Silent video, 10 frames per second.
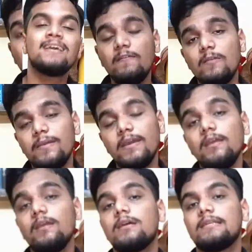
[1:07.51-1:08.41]
We will
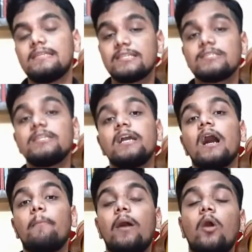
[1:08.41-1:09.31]
be discussing
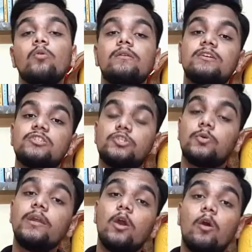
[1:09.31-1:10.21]
about the
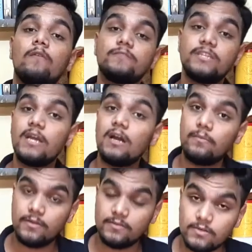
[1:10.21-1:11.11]
story of
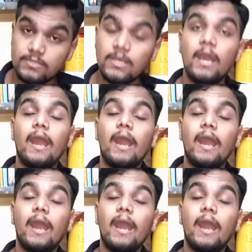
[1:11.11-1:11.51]
Sinha brothers